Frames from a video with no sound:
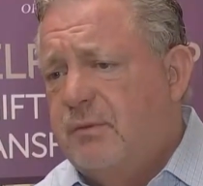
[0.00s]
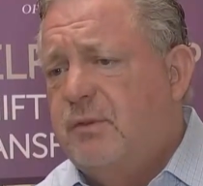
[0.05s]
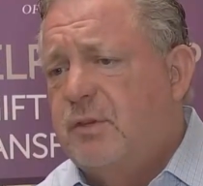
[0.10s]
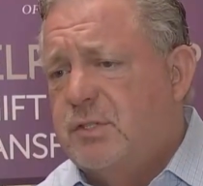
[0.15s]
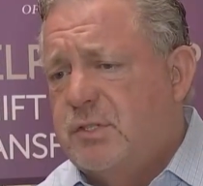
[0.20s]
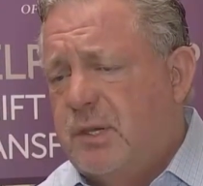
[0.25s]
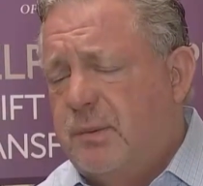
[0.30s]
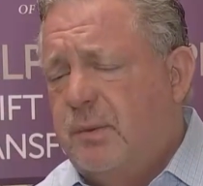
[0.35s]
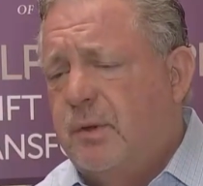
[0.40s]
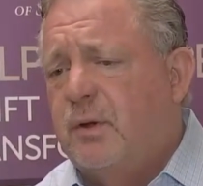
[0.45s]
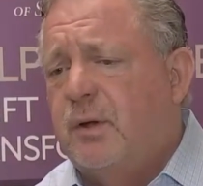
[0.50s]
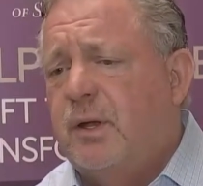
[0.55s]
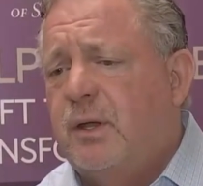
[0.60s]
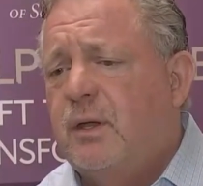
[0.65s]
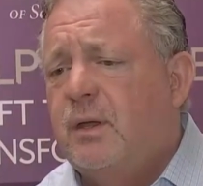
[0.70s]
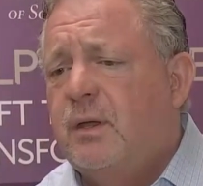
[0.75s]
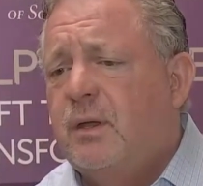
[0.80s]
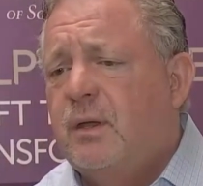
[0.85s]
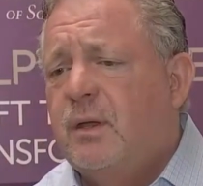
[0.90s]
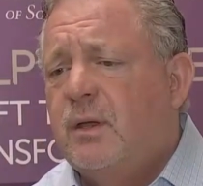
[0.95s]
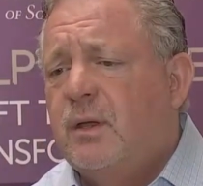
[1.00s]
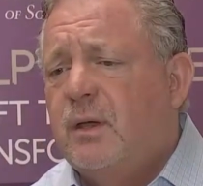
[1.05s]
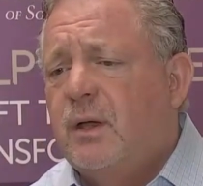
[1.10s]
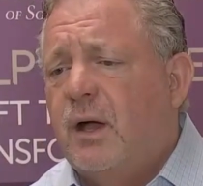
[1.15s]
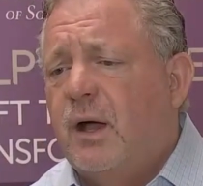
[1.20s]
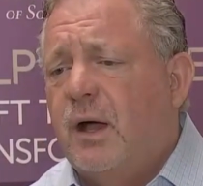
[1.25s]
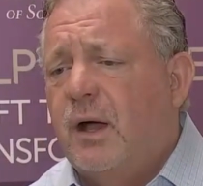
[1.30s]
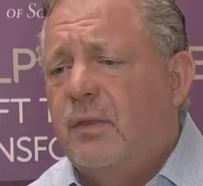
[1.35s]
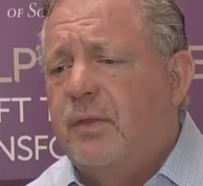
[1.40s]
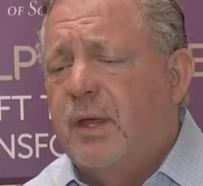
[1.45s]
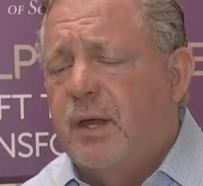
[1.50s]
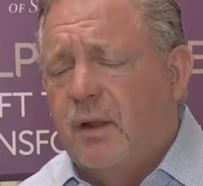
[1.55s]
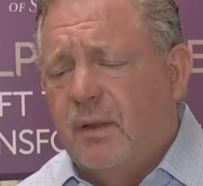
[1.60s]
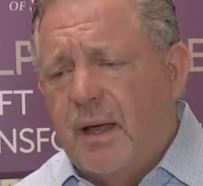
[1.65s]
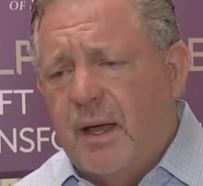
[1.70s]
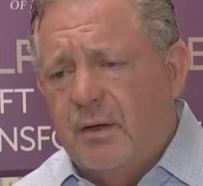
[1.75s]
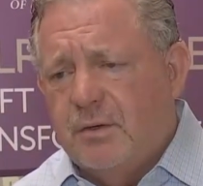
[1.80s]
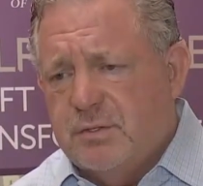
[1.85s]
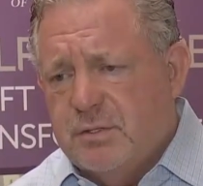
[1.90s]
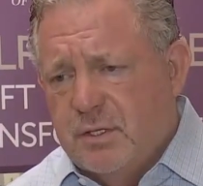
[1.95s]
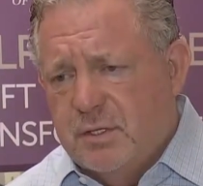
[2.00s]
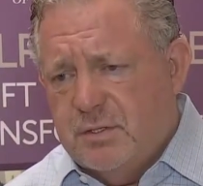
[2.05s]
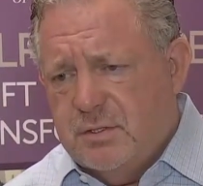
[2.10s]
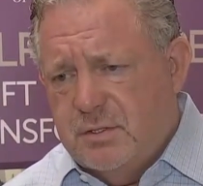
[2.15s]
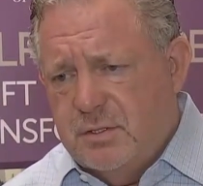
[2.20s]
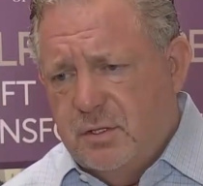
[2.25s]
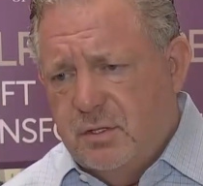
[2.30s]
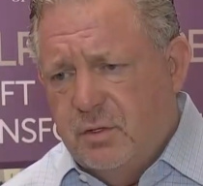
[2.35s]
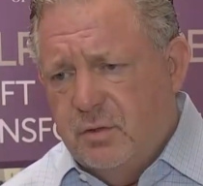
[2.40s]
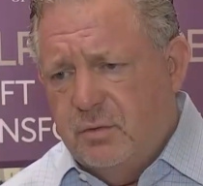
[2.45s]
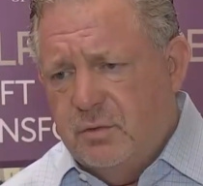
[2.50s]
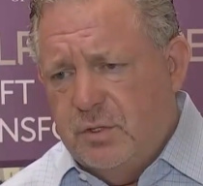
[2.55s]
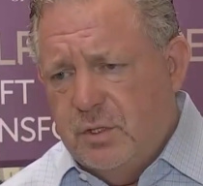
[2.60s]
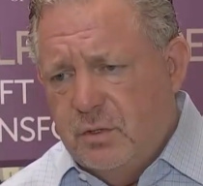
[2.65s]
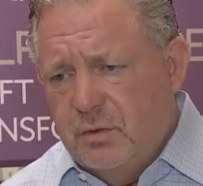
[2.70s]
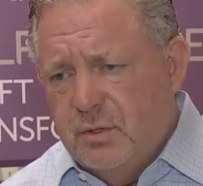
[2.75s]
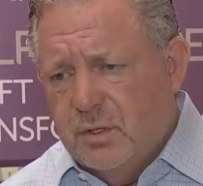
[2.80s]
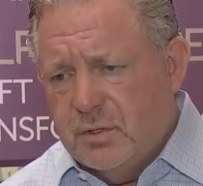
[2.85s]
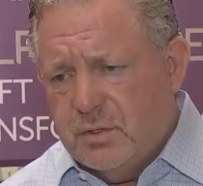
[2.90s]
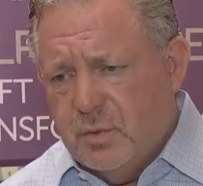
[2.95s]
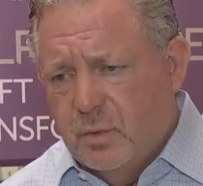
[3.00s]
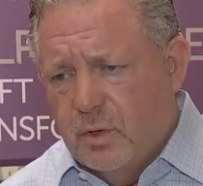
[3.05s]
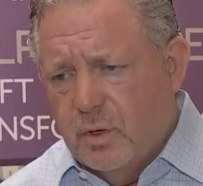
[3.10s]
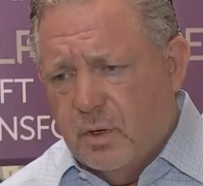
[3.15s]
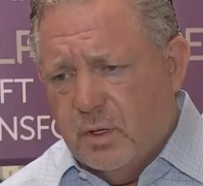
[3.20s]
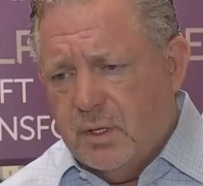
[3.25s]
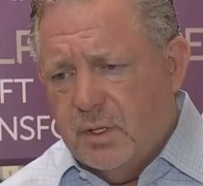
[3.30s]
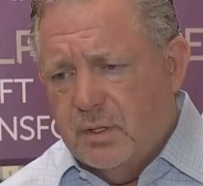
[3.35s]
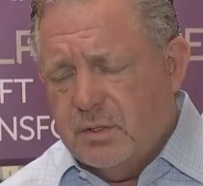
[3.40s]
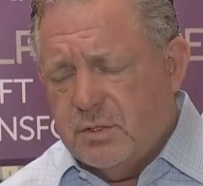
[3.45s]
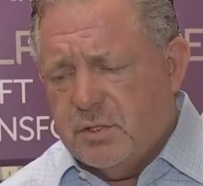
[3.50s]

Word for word: of this community uh, that allows us to do this work. And